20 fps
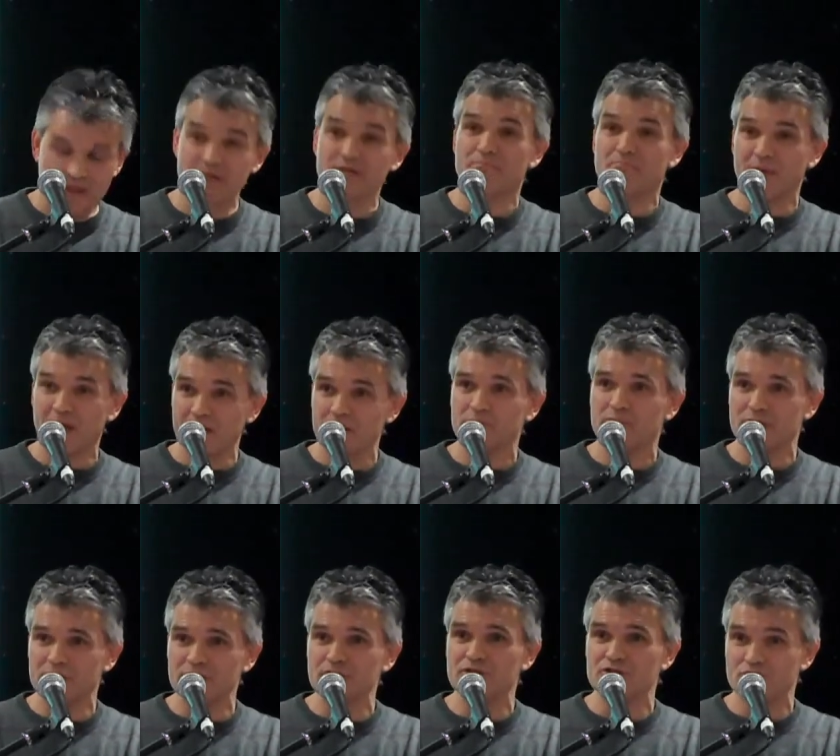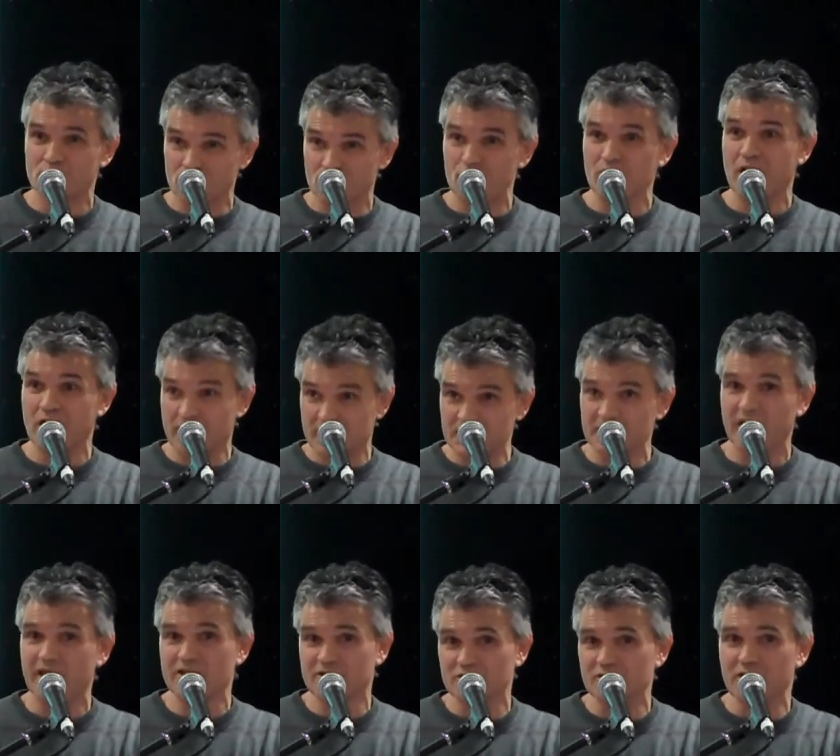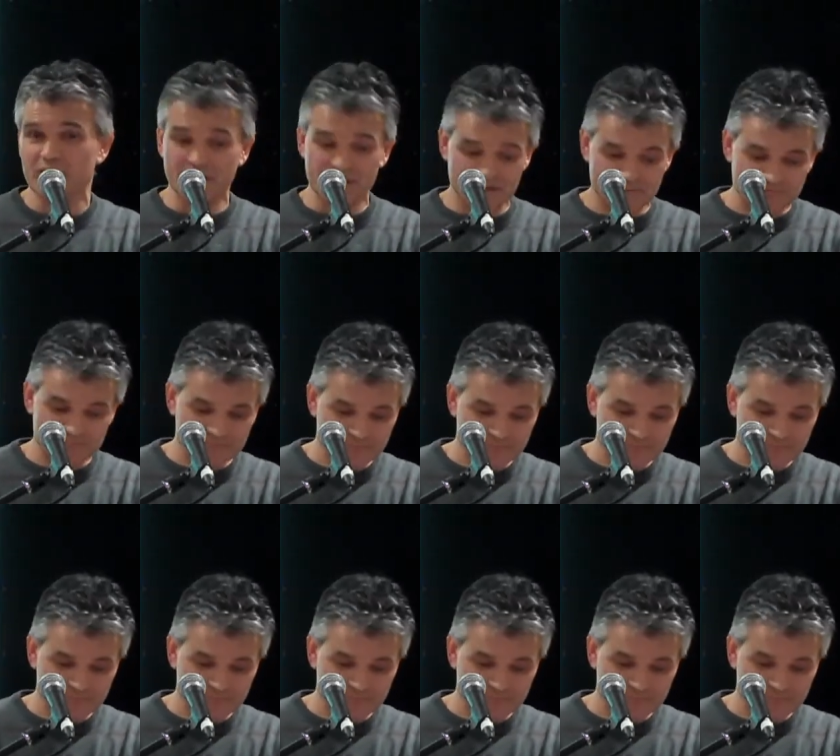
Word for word: It may be your lucky day today.